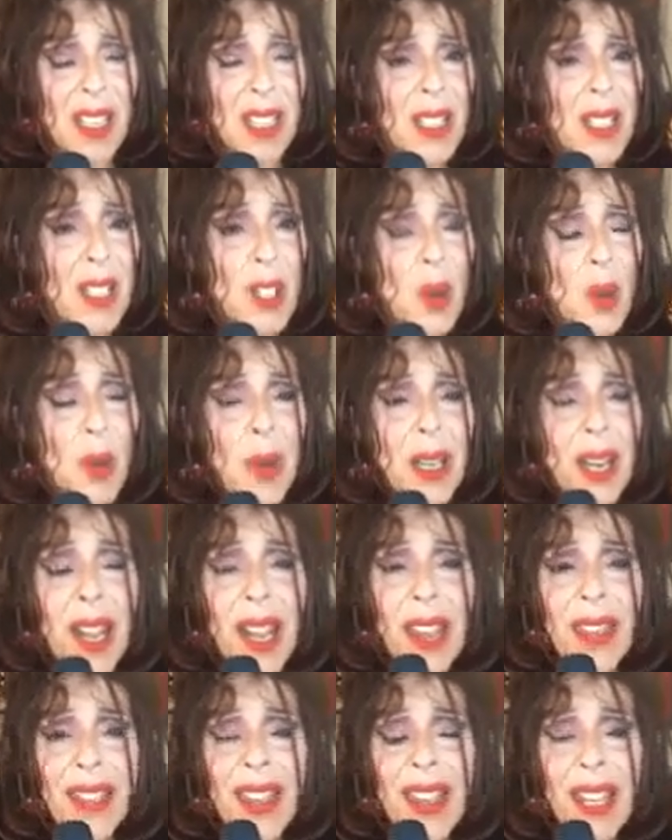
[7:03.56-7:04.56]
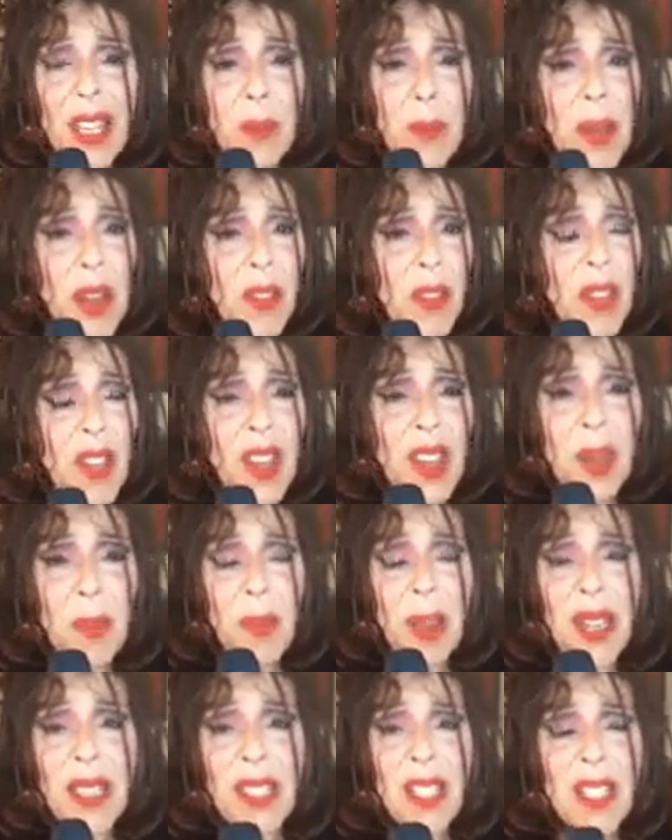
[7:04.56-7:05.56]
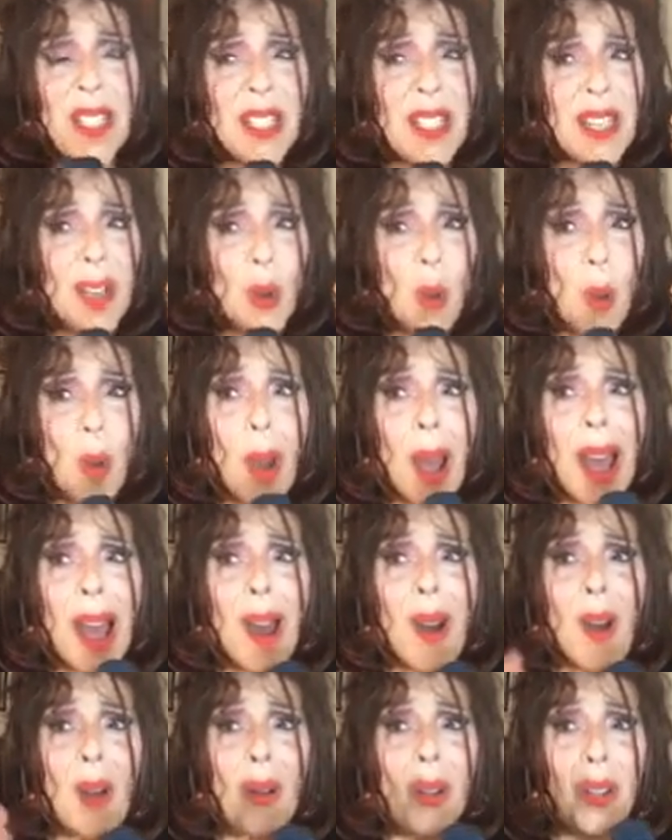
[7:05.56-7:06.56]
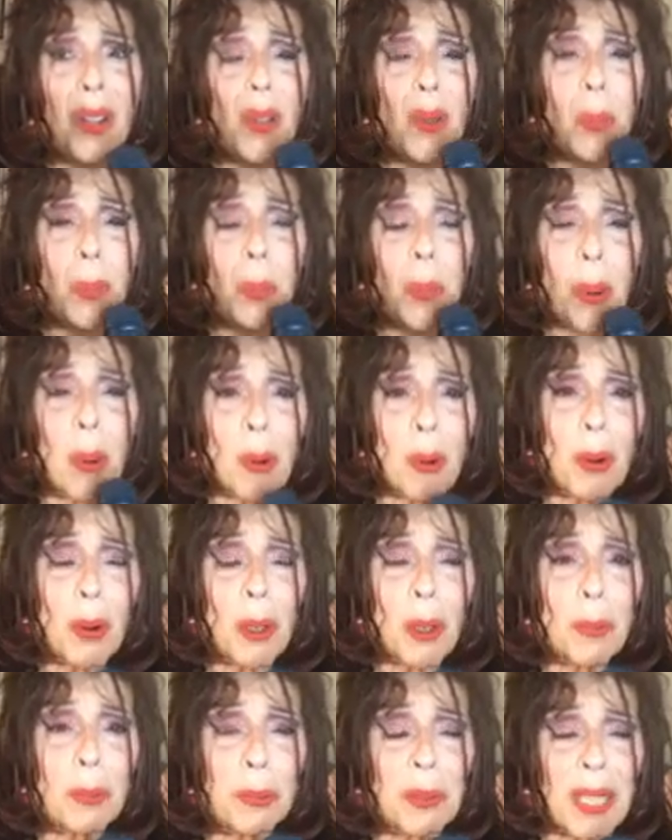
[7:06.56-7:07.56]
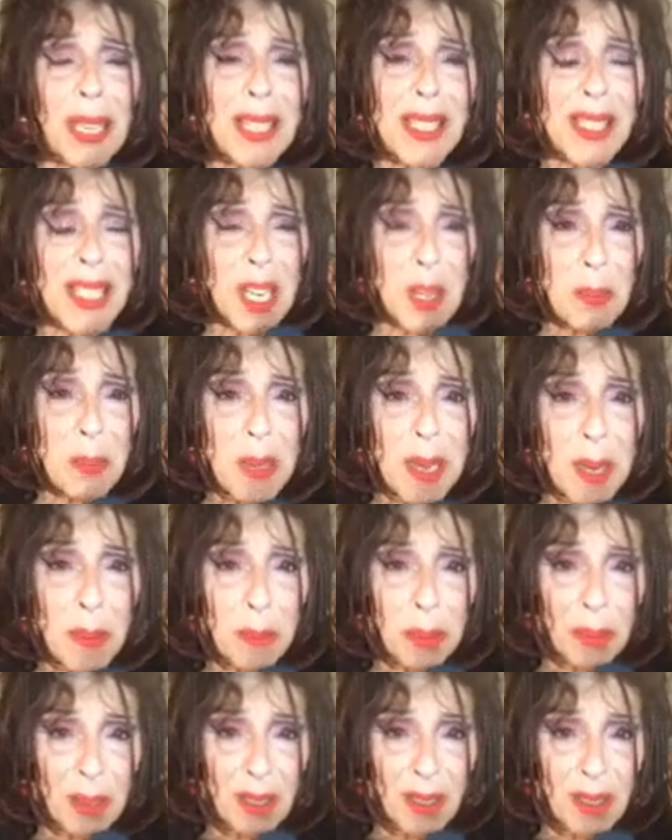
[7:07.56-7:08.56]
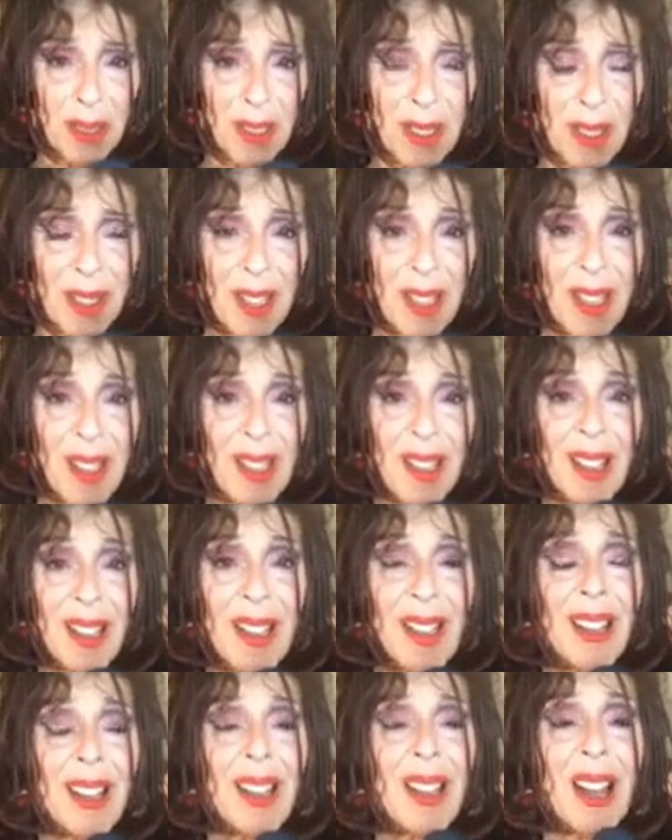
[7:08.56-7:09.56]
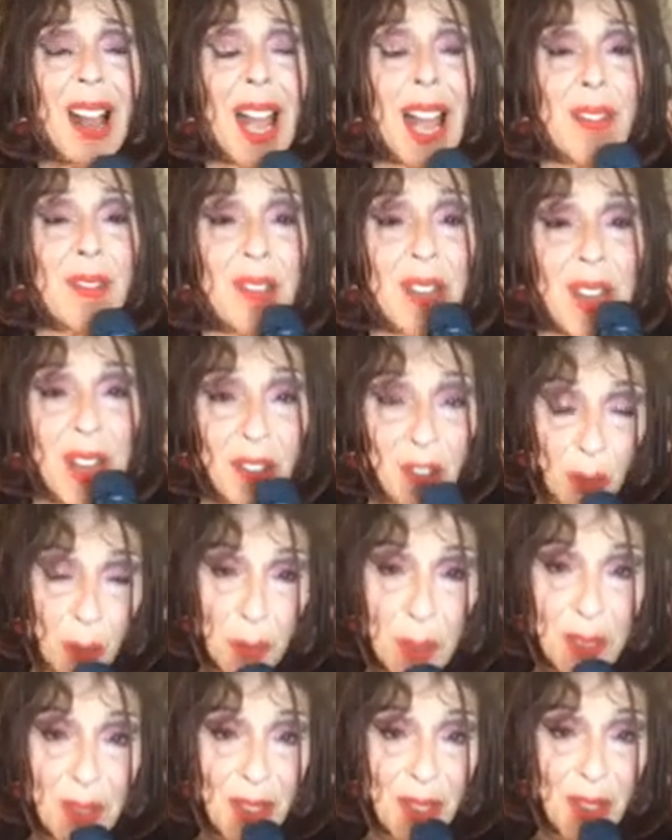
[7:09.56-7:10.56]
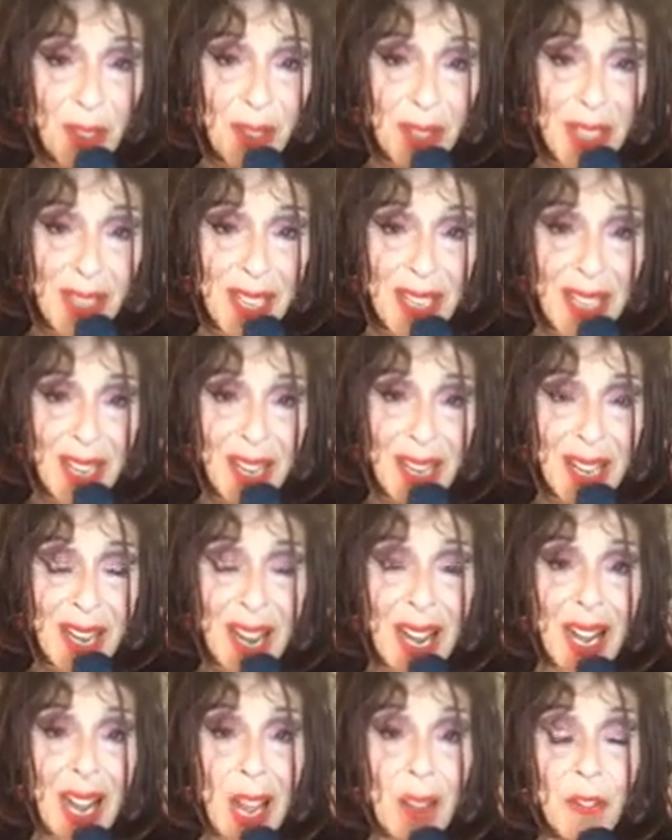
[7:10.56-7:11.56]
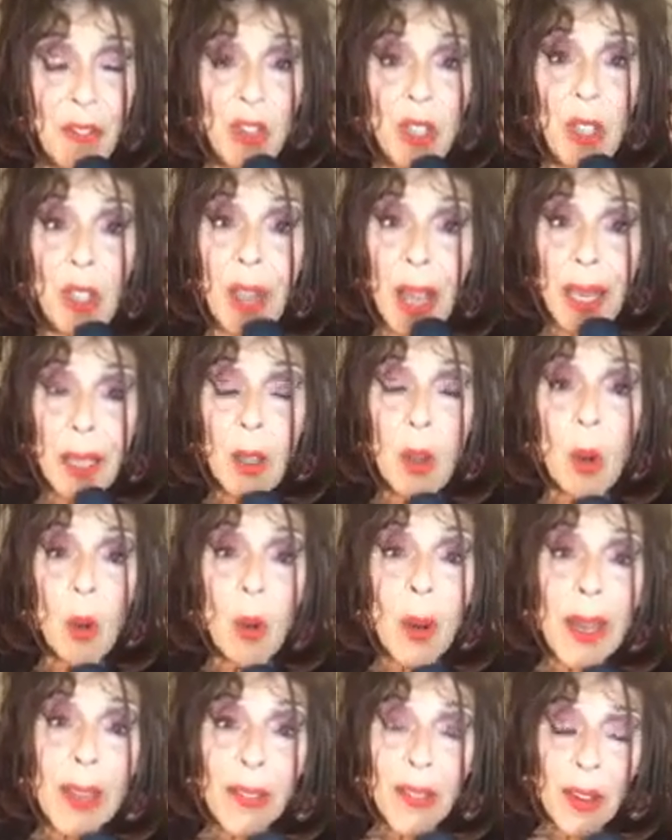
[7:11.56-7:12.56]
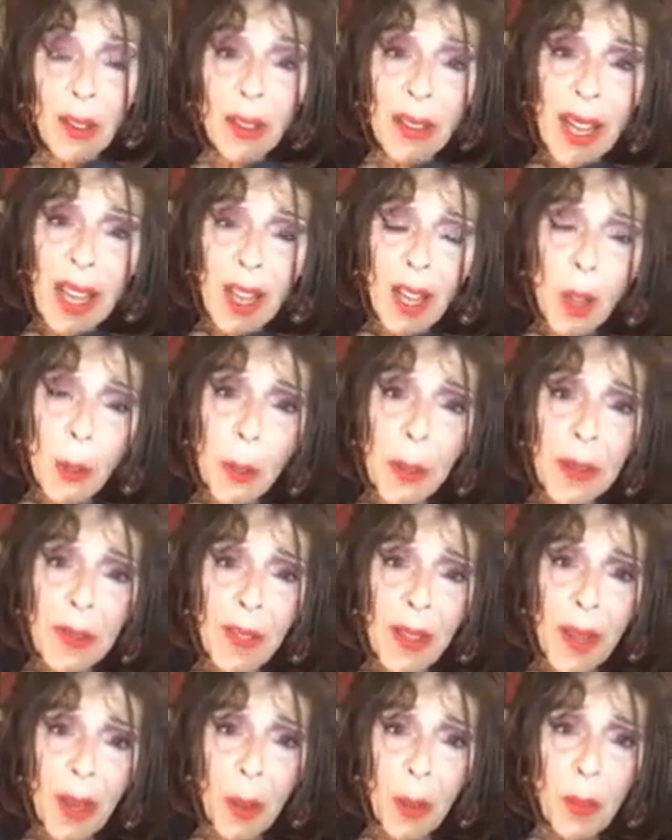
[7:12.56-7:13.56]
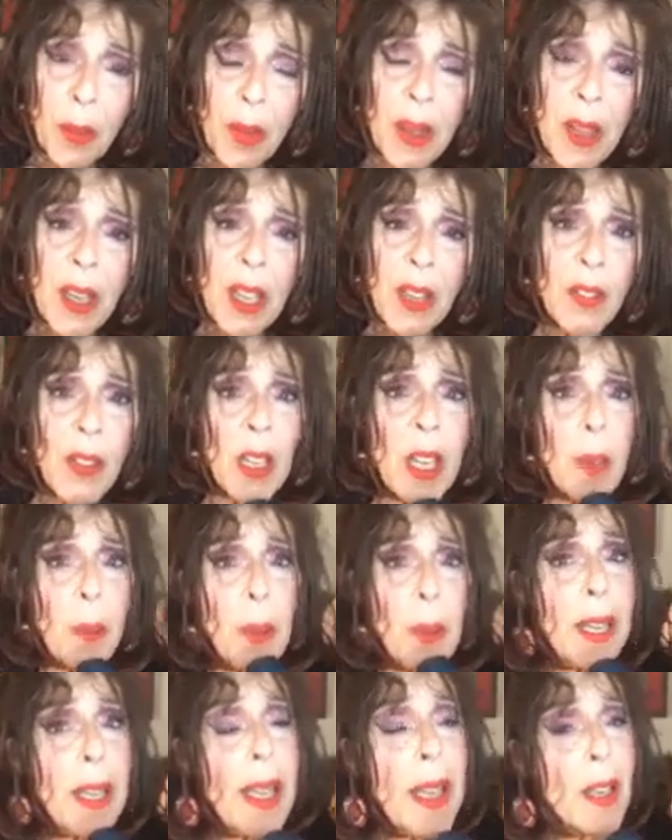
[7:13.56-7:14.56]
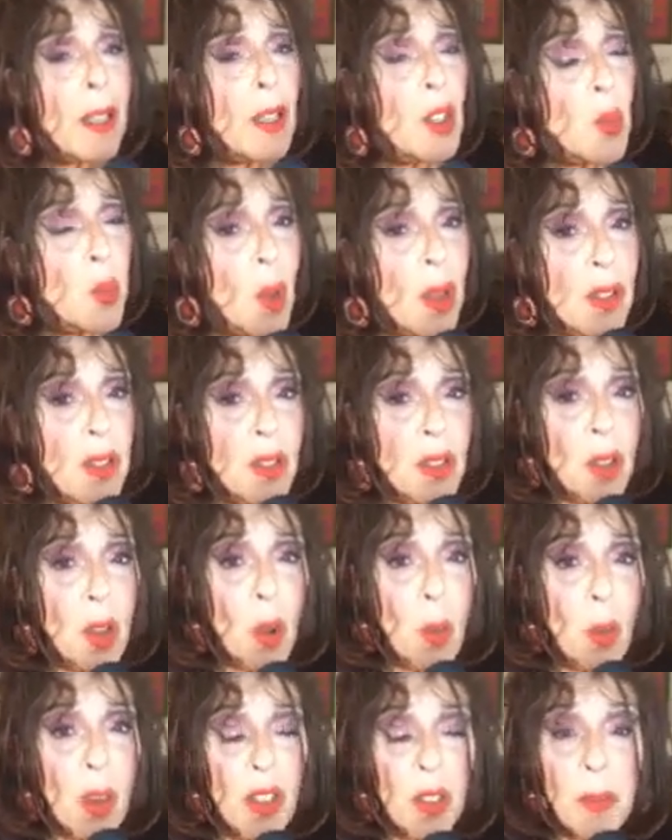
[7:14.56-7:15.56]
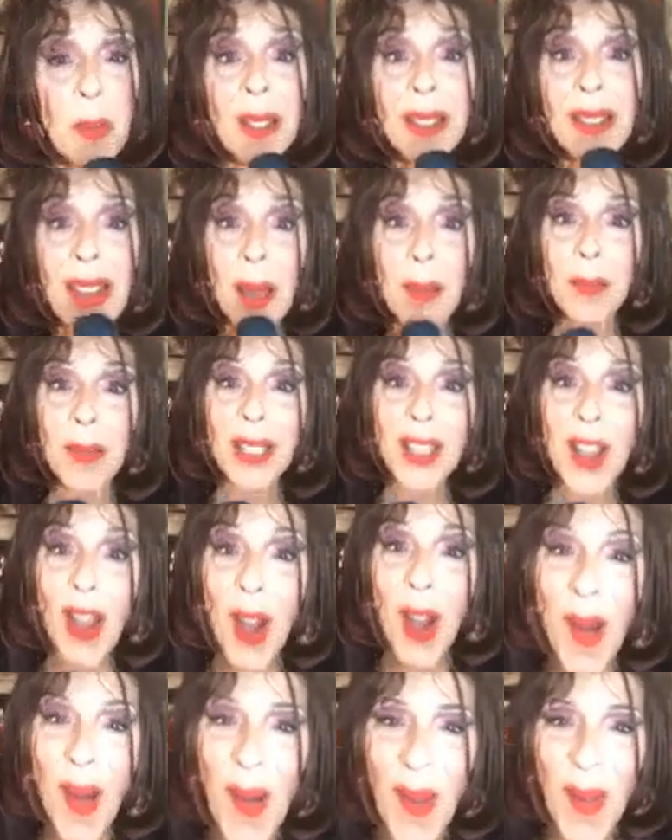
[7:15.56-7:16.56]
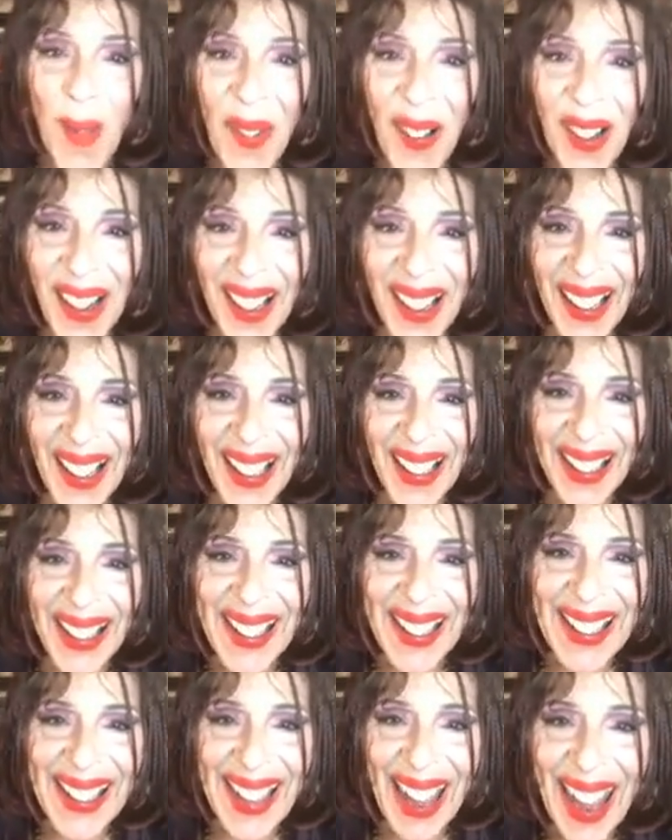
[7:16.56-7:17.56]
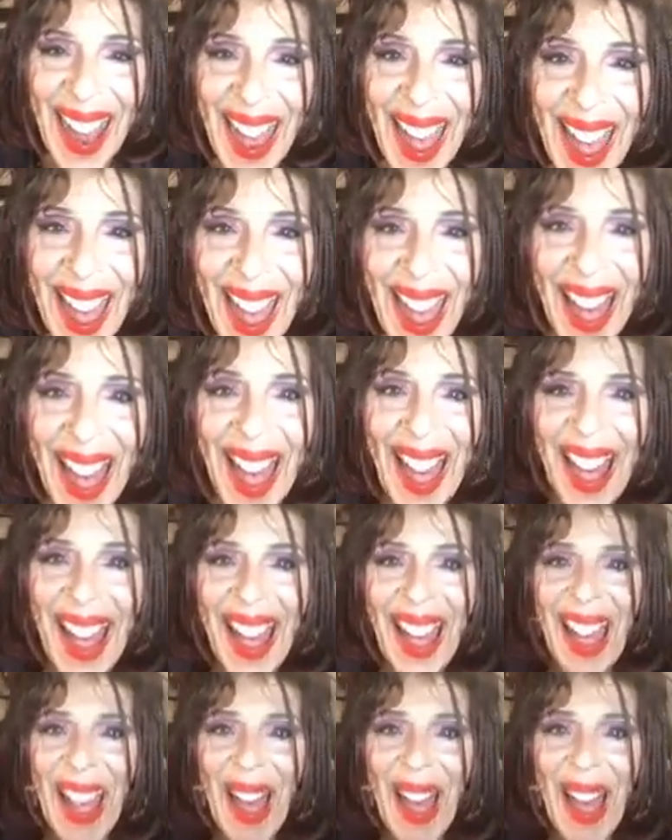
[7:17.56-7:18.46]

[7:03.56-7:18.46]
you know, when I think about them, I just think, wow, you poor blessed people. I've never been to your city, and I feel like going there and helping them. If anybody else wants to go with me, let me know. Yeah,